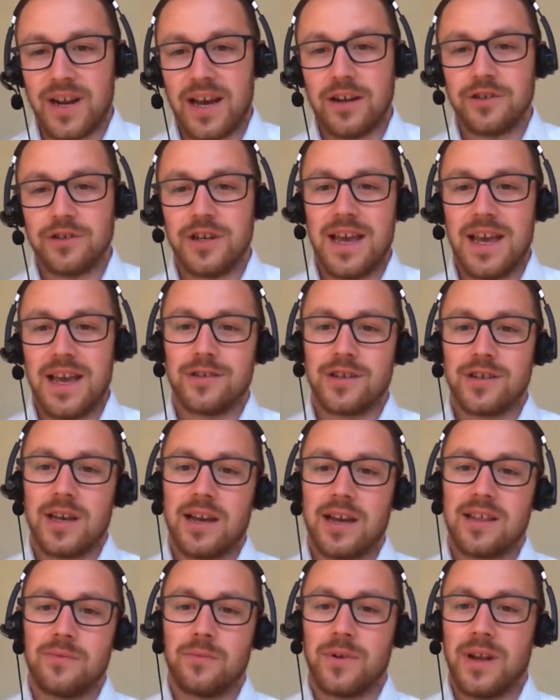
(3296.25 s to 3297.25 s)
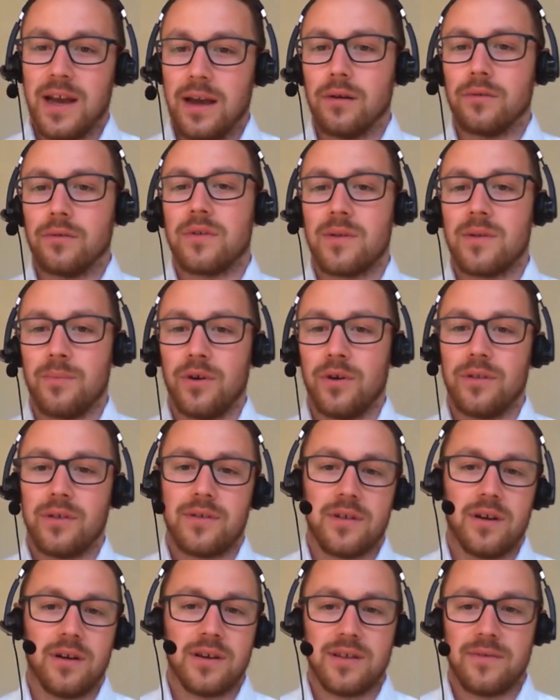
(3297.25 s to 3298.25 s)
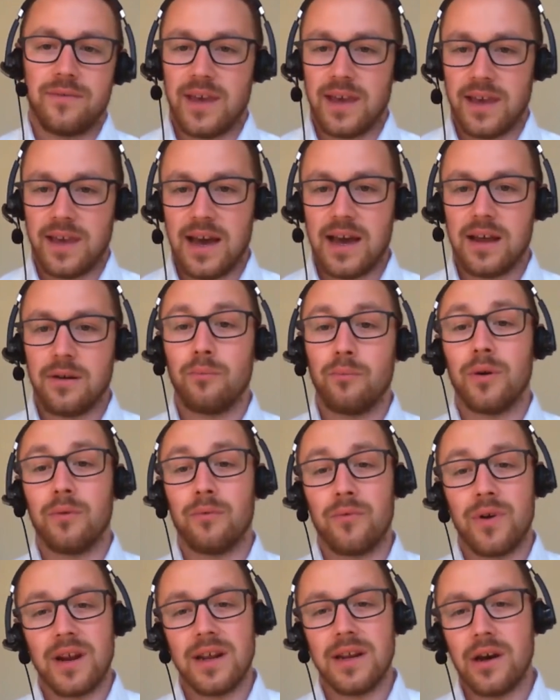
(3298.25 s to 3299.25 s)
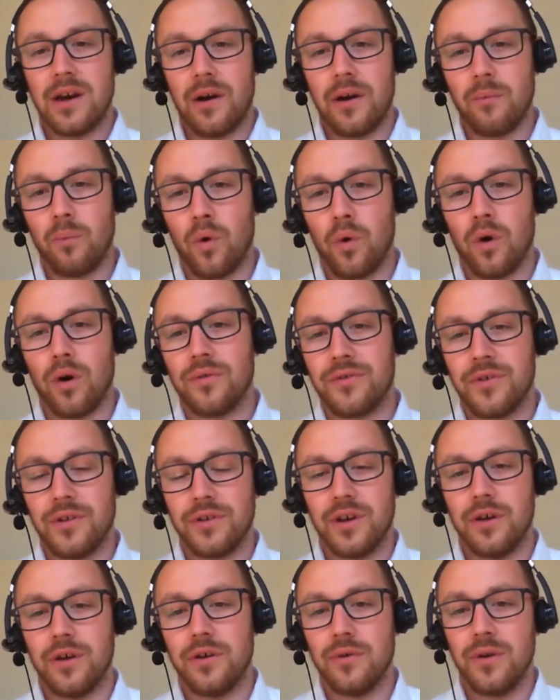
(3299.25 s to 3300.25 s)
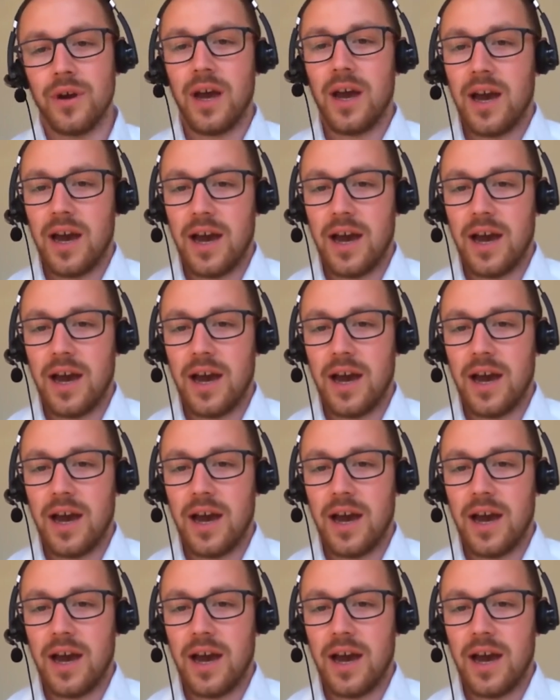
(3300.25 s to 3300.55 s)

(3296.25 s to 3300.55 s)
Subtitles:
but actually educating them on how to spot the signs if they can, but really knowing what to do